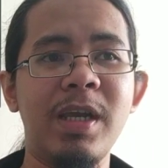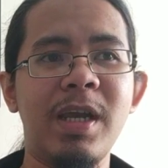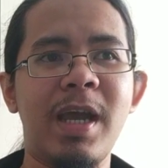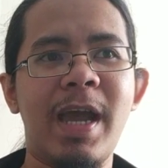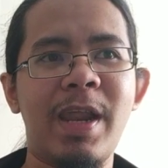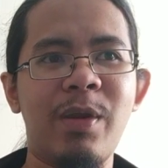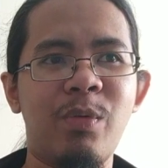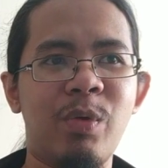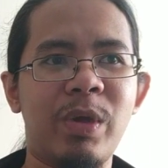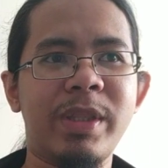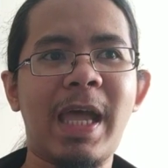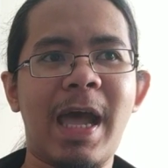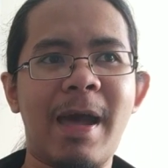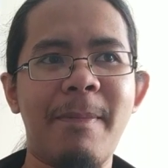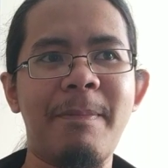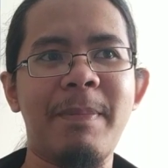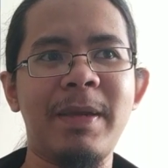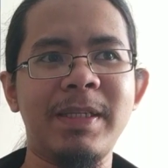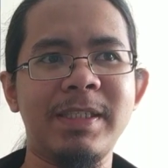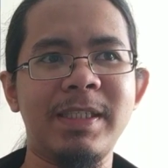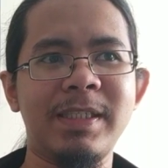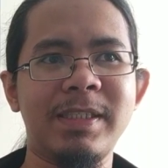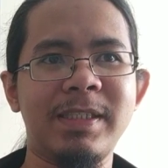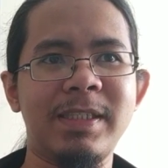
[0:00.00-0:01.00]
And what
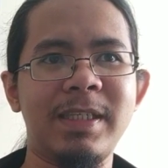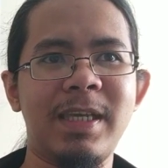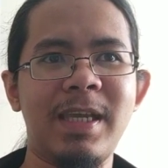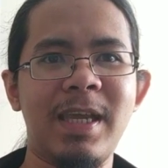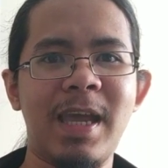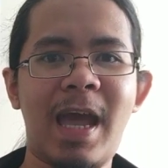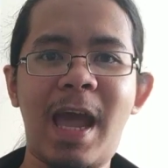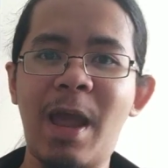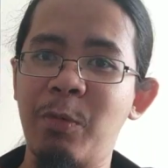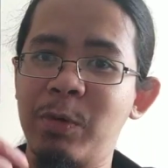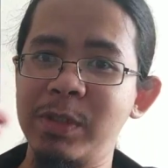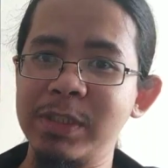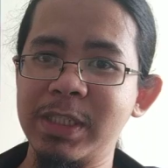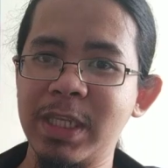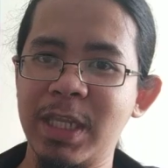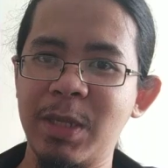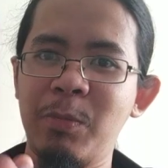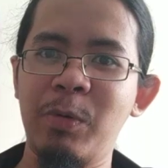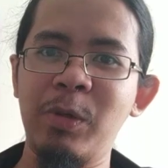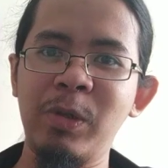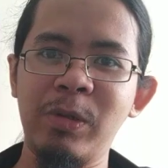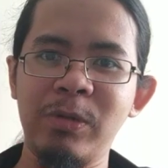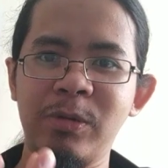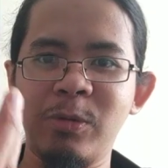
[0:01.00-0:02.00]
happens is I was
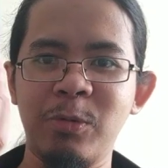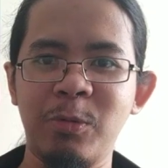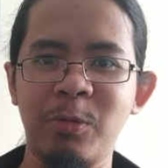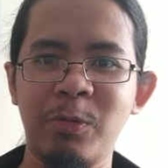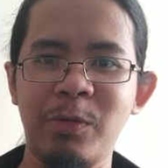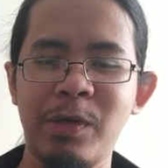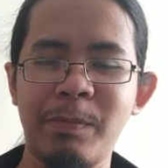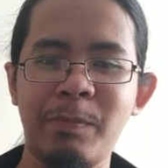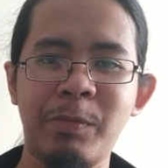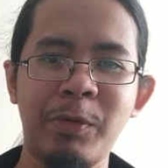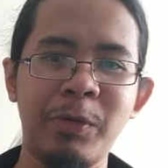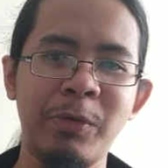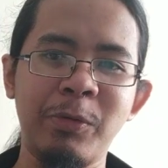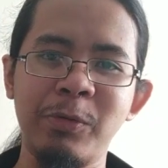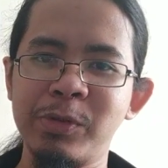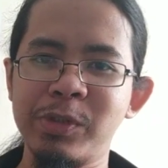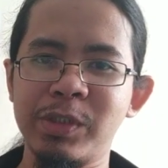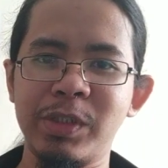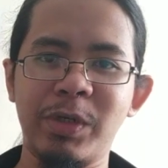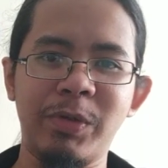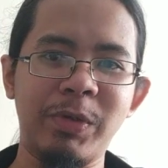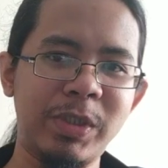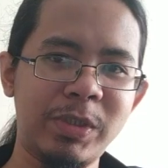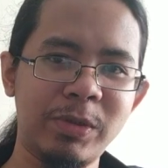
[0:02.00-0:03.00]
able to reproduce
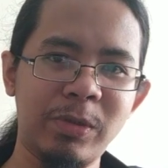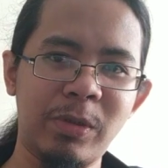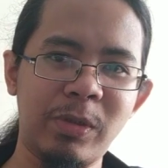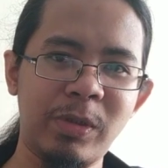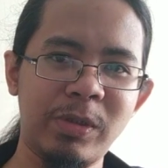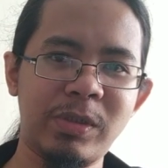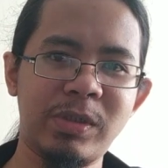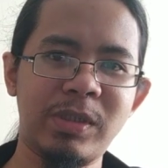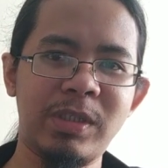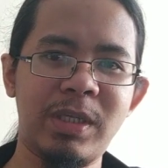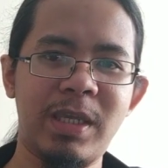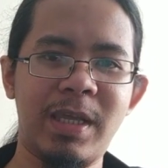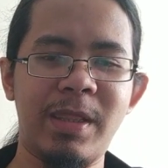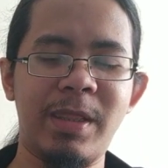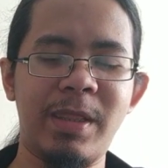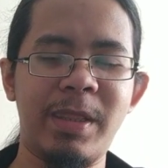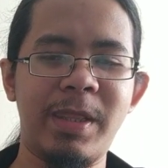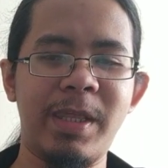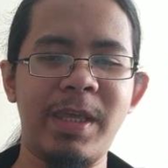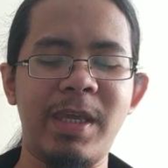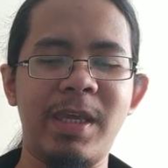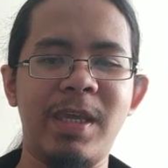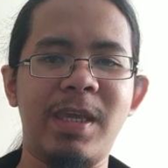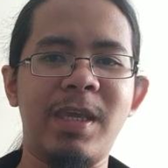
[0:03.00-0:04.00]
the results in
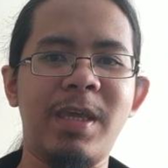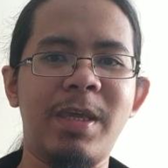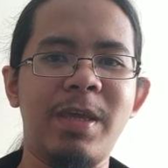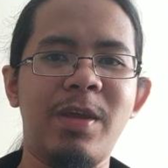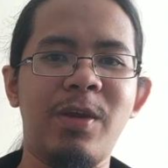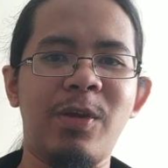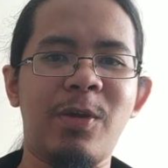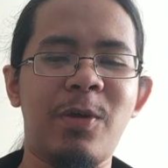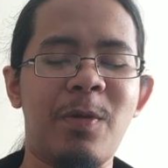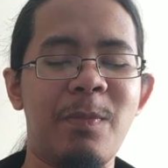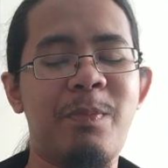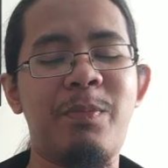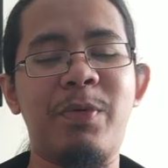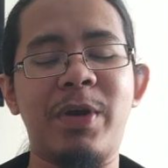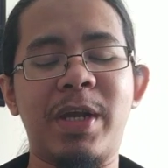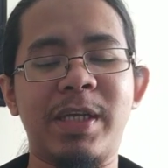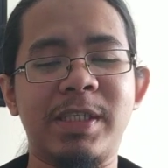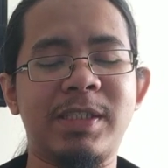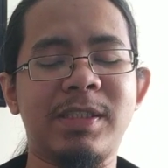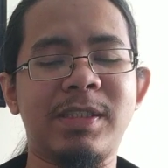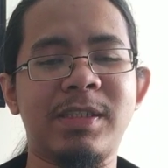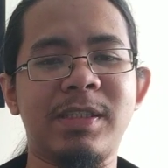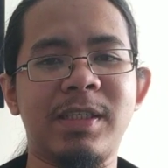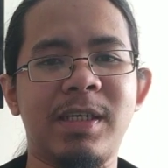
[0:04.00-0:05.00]
the
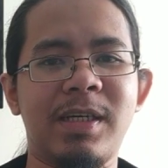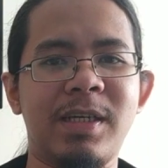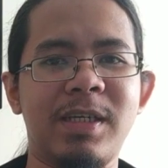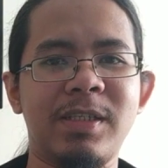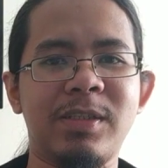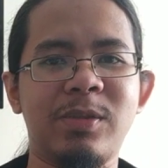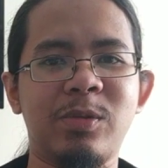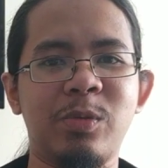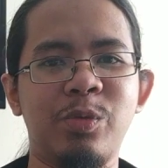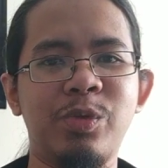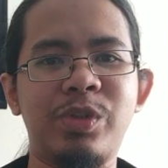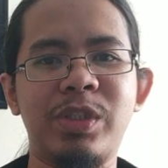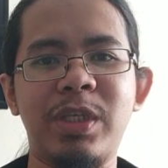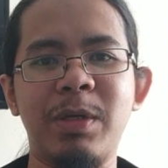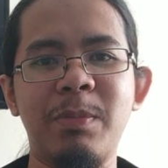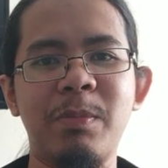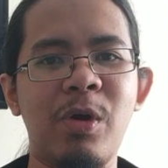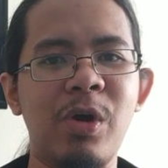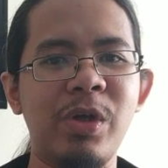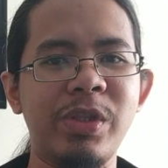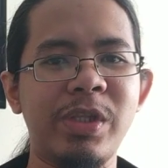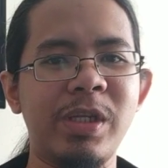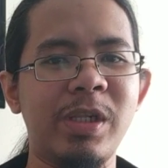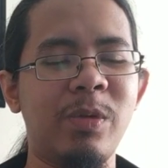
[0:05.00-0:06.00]
compressed uh, SUSY
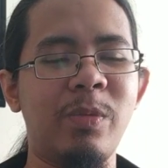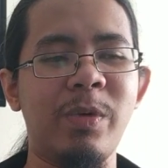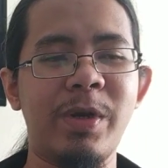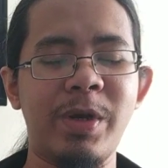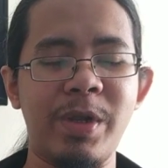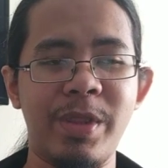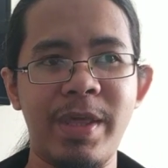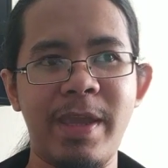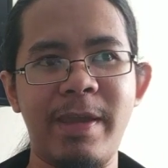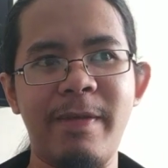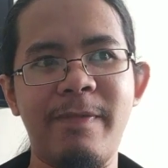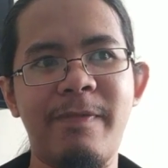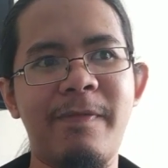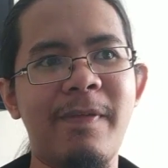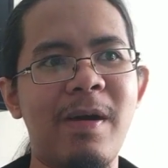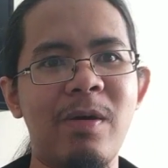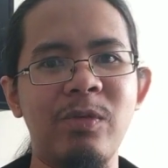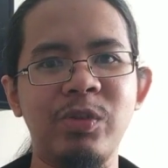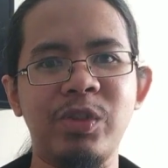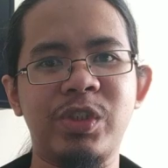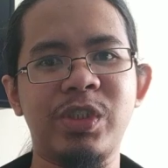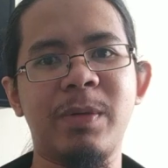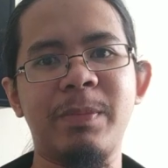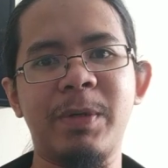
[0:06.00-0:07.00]
model where they
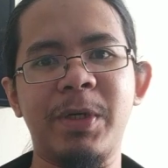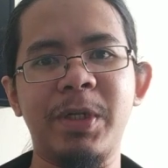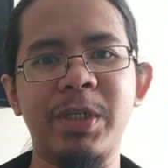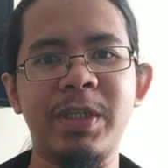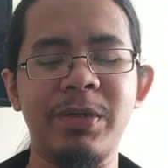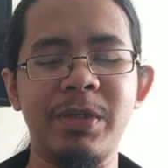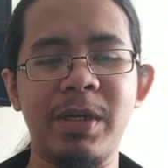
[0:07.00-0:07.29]
found some